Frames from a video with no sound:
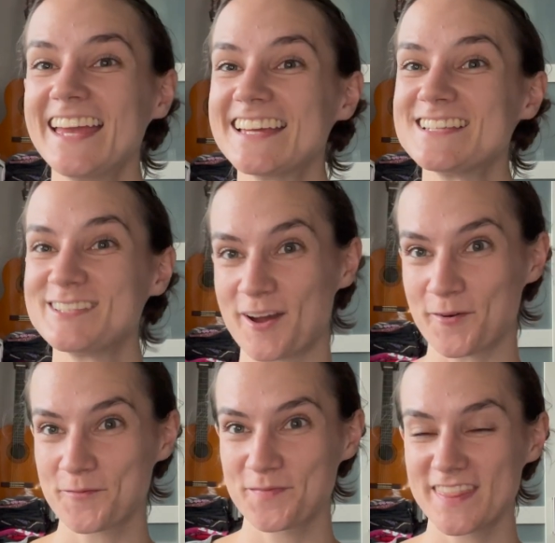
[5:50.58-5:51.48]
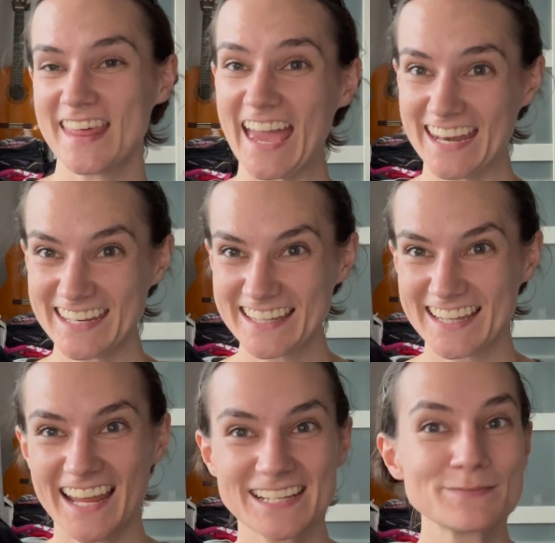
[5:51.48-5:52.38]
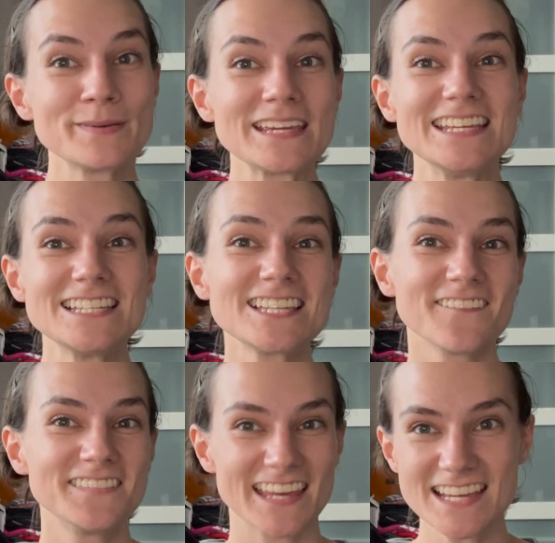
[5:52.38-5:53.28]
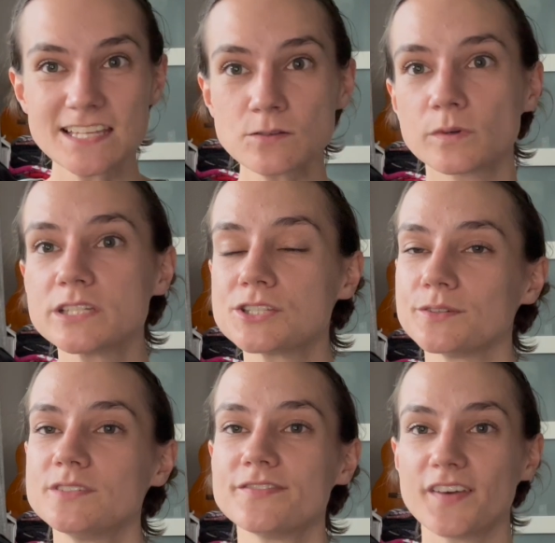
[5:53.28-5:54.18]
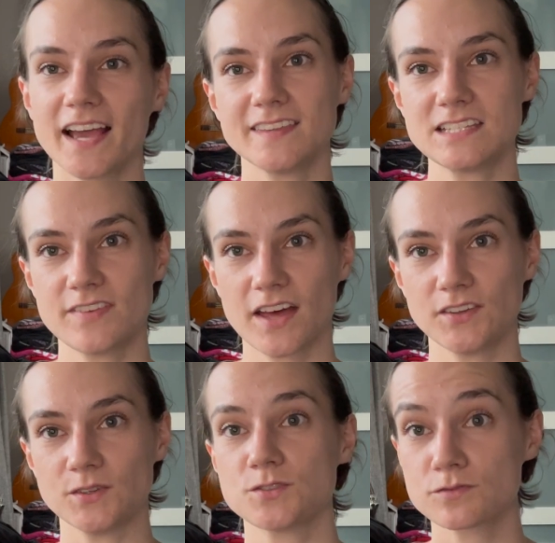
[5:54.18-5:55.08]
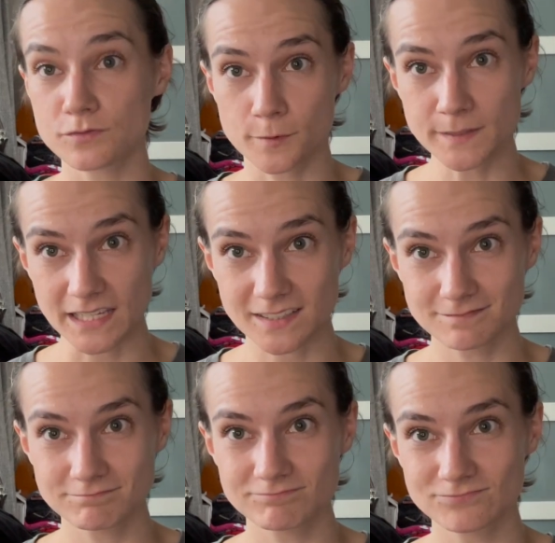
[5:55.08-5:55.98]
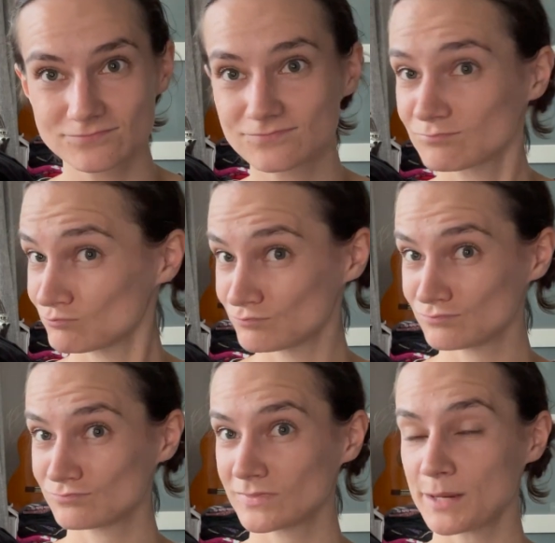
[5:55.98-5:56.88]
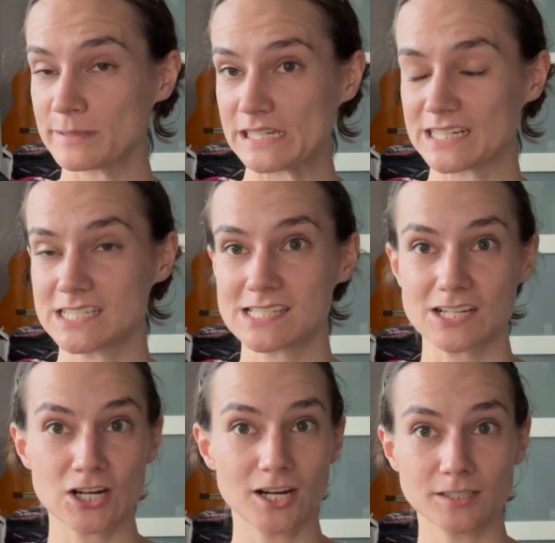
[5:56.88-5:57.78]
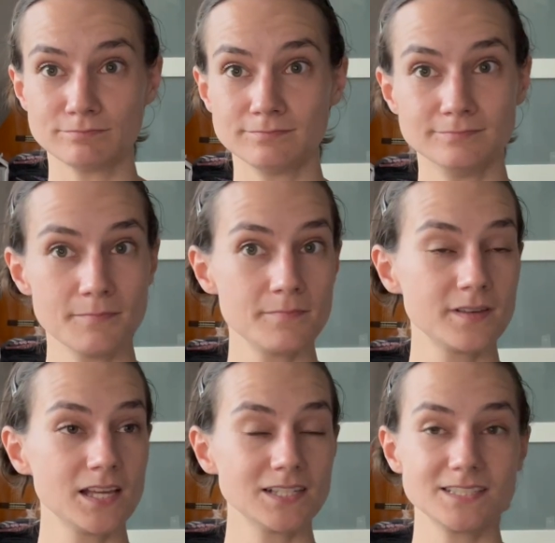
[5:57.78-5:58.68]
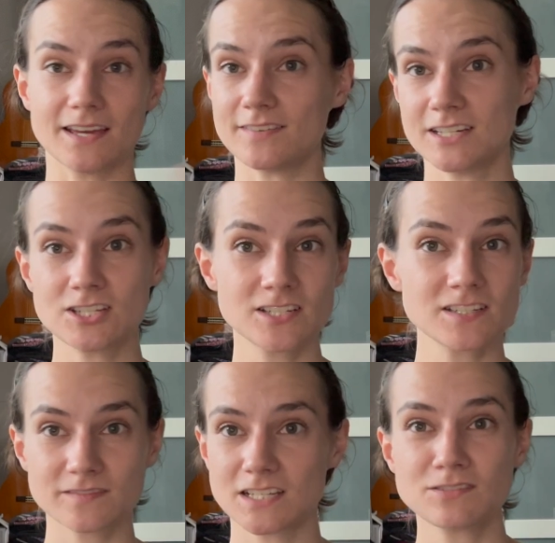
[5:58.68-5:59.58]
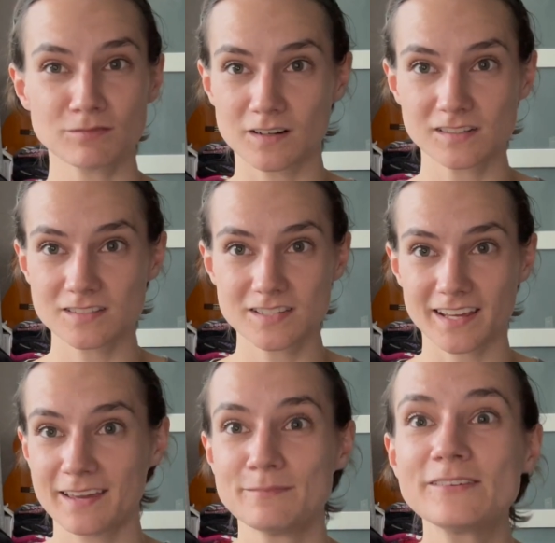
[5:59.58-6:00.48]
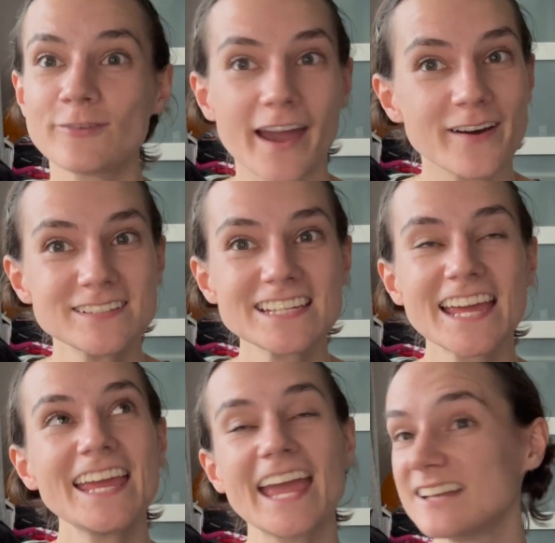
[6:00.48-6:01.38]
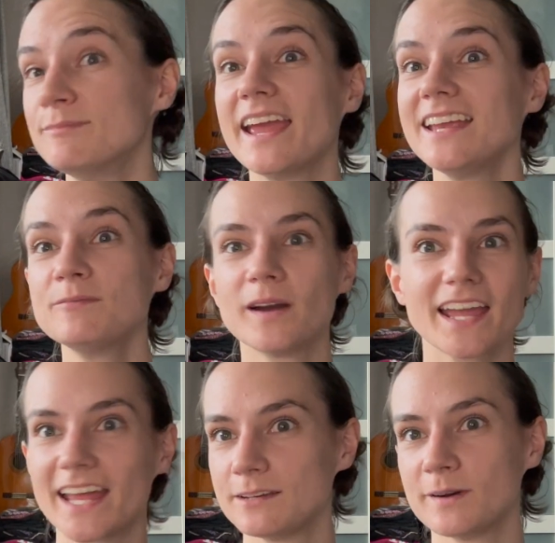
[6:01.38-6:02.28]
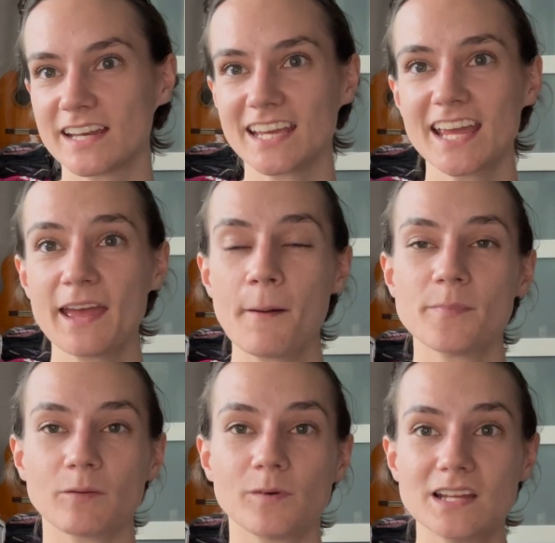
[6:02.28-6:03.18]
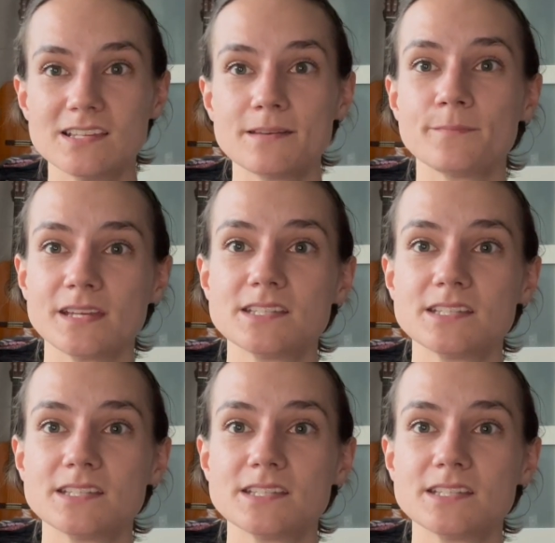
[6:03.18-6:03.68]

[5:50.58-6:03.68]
So then the next piece of this was to define these values for me, because there are definitions of these words that can be found and made by anybody, but what does it mean